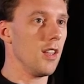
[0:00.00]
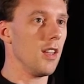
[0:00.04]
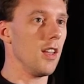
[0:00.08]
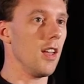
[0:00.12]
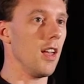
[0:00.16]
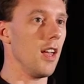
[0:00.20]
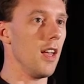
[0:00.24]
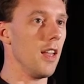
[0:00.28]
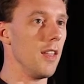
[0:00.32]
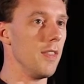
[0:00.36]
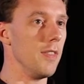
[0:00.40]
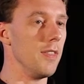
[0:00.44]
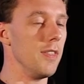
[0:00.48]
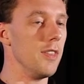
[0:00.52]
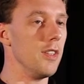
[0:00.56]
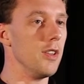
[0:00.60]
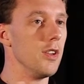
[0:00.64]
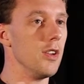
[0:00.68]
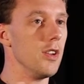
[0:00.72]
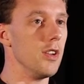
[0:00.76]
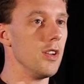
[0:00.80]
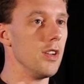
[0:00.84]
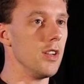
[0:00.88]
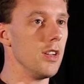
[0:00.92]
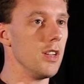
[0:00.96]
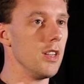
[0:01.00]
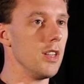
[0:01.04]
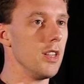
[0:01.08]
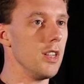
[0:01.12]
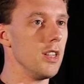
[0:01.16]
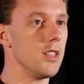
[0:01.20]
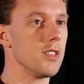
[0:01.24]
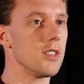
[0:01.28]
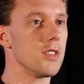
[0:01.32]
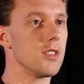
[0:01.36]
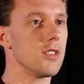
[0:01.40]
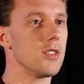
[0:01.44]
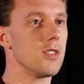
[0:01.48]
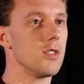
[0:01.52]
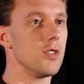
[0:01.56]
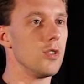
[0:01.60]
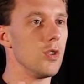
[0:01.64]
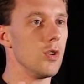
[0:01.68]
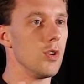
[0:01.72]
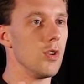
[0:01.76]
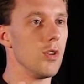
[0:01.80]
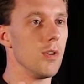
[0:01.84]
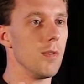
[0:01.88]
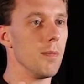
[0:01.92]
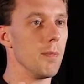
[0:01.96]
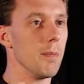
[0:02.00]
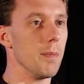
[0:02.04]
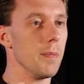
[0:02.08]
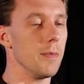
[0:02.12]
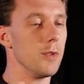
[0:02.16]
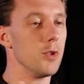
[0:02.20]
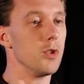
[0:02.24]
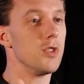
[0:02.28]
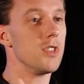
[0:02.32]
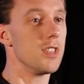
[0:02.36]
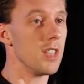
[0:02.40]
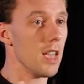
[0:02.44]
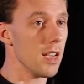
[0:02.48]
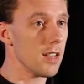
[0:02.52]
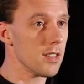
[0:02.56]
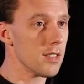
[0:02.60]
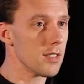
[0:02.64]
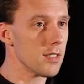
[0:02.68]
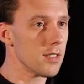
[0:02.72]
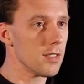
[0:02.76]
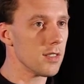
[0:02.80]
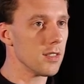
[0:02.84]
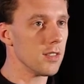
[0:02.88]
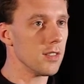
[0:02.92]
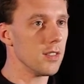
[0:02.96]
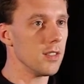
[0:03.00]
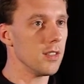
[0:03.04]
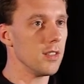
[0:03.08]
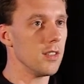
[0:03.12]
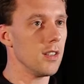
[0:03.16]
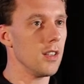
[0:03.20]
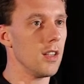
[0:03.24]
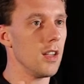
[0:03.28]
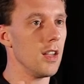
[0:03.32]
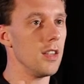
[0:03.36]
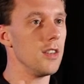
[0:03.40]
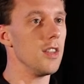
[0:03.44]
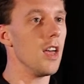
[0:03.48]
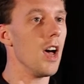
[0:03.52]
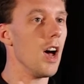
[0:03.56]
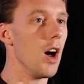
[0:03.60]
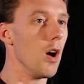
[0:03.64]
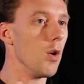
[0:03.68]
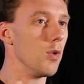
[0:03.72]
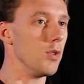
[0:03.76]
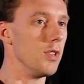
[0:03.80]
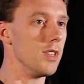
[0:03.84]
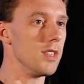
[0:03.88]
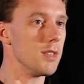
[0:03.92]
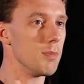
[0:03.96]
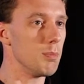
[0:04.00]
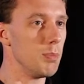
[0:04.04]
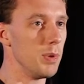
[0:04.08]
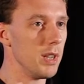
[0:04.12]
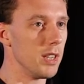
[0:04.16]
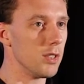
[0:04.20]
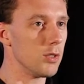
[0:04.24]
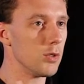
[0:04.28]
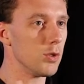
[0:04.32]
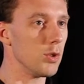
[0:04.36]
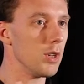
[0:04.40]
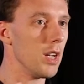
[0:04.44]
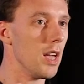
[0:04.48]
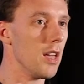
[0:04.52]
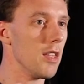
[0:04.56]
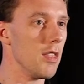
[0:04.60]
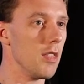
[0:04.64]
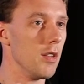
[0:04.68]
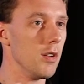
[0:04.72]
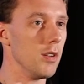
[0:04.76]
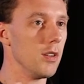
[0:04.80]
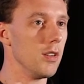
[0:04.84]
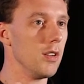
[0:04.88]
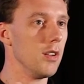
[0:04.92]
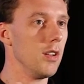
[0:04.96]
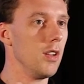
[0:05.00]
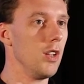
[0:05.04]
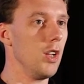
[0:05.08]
and uh, it's the, um, the, text and how they speak together,